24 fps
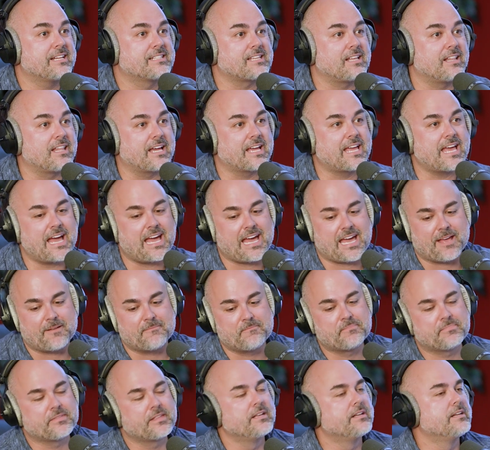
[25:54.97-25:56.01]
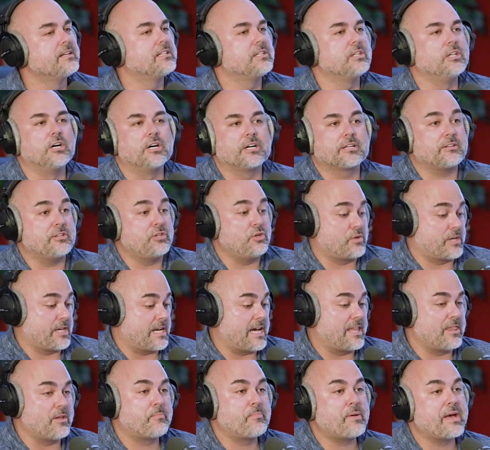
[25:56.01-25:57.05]
It's all like, hey, look, you can
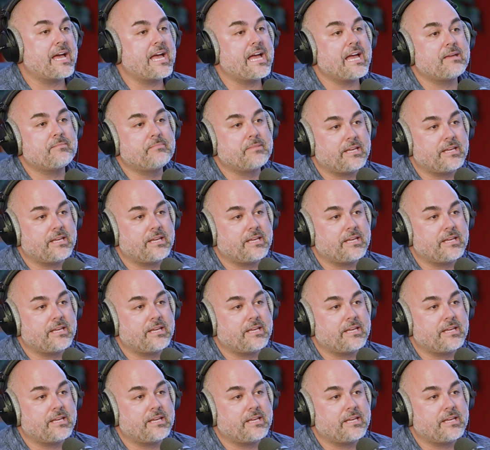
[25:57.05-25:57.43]
either pay